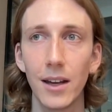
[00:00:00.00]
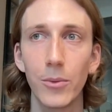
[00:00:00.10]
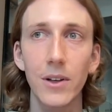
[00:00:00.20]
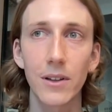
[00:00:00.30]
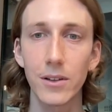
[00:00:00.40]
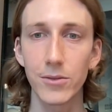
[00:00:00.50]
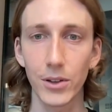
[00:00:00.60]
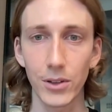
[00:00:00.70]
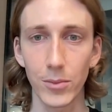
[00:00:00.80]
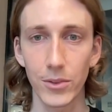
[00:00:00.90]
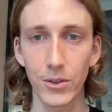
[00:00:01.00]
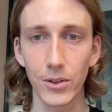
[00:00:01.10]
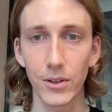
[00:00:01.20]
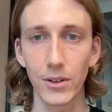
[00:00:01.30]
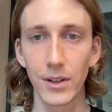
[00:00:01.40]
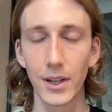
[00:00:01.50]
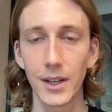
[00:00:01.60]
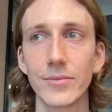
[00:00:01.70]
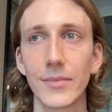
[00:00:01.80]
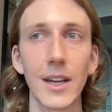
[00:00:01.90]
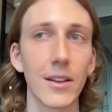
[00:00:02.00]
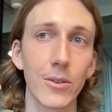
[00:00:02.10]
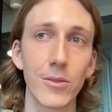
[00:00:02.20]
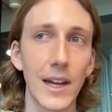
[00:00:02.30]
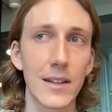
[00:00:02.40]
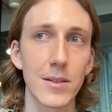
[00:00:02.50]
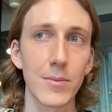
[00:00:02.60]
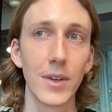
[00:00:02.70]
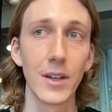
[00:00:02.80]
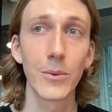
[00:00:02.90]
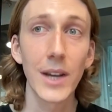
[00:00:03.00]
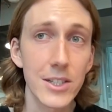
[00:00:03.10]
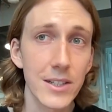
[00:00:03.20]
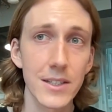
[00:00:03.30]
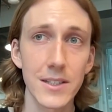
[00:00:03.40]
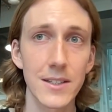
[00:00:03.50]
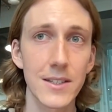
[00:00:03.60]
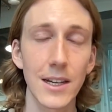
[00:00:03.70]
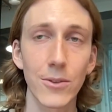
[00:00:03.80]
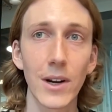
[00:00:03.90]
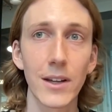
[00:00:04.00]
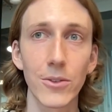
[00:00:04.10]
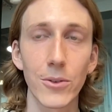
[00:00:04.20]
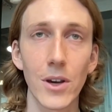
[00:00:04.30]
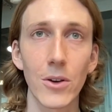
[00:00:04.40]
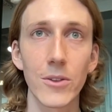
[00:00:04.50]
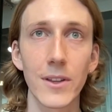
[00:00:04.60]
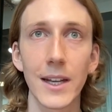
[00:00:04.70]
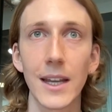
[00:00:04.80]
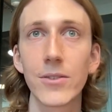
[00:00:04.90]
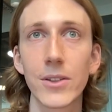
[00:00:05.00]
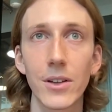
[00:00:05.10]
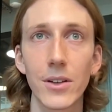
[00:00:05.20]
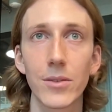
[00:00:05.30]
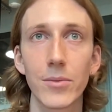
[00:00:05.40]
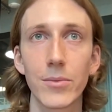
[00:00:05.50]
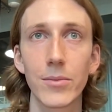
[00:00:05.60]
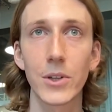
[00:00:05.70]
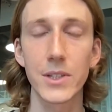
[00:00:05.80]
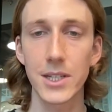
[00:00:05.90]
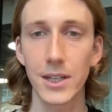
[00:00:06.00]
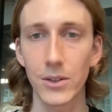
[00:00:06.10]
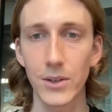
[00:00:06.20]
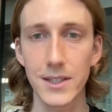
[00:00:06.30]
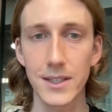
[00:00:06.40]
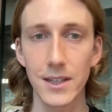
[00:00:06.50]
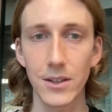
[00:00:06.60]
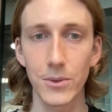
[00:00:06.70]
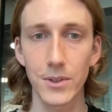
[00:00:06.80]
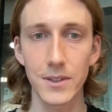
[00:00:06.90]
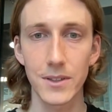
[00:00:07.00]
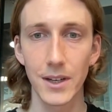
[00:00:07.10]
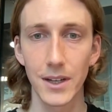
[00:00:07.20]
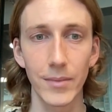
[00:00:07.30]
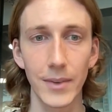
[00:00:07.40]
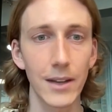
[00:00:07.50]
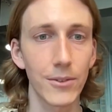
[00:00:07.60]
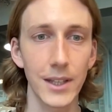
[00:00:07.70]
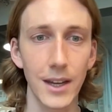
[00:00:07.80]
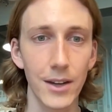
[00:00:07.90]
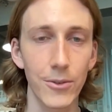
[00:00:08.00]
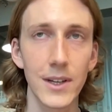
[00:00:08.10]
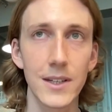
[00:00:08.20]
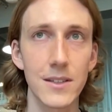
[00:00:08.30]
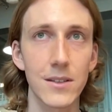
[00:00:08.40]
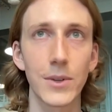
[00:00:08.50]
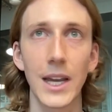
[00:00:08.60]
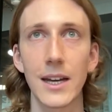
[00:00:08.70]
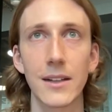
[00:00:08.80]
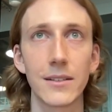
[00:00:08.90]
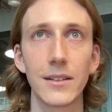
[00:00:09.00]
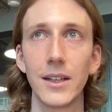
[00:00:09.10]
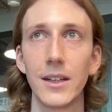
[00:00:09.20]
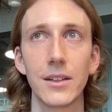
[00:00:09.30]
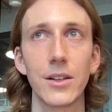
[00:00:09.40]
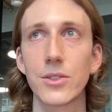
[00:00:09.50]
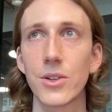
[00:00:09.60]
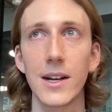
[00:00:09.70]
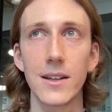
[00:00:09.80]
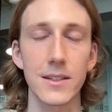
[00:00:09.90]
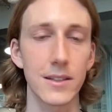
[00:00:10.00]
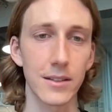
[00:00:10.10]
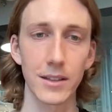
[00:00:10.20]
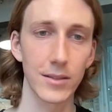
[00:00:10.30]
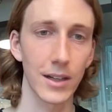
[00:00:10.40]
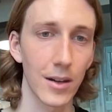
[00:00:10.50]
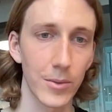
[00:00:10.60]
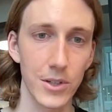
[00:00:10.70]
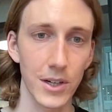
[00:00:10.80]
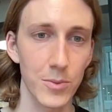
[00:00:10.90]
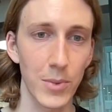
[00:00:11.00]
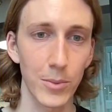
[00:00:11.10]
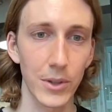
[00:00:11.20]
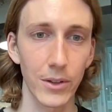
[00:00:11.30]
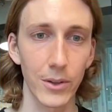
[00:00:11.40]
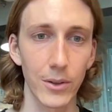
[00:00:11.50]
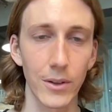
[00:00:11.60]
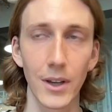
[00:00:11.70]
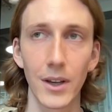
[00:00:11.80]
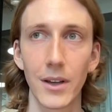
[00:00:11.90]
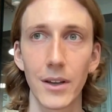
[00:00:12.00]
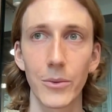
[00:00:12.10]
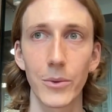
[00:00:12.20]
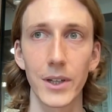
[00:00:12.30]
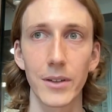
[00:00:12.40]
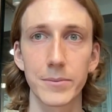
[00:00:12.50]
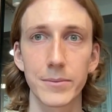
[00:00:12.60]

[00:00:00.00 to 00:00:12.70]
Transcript: And we got a lot of volume through Fantom. We actually just stayed running through the whole thing, even though multi-chain USDC was at really high risk. We had, you know, traders and arbitrage people who were